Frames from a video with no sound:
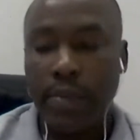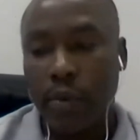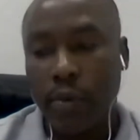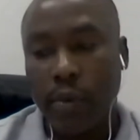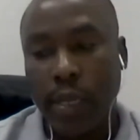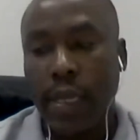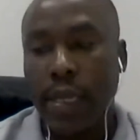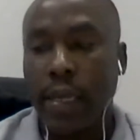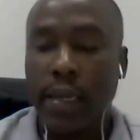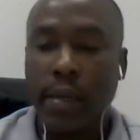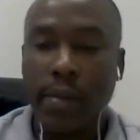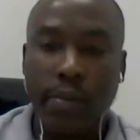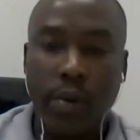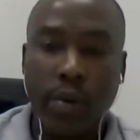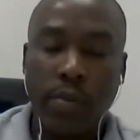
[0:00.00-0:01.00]
Mpumalanga,
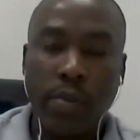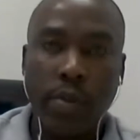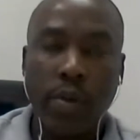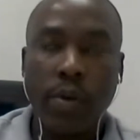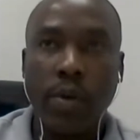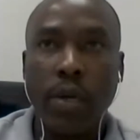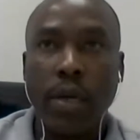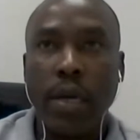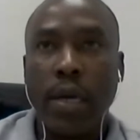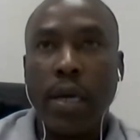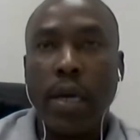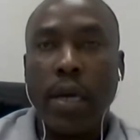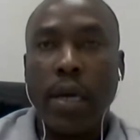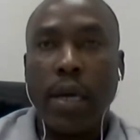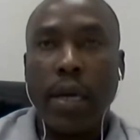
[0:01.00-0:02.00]
Limpopo,
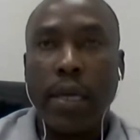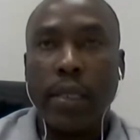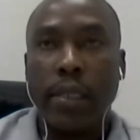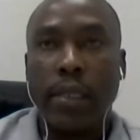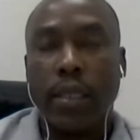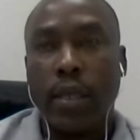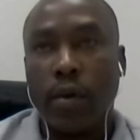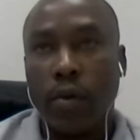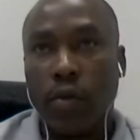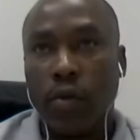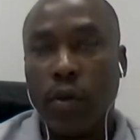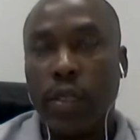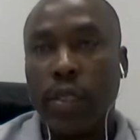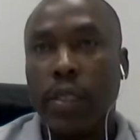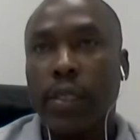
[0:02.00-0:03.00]
and the
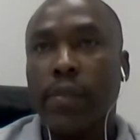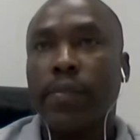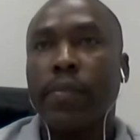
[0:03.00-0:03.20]
Northwest.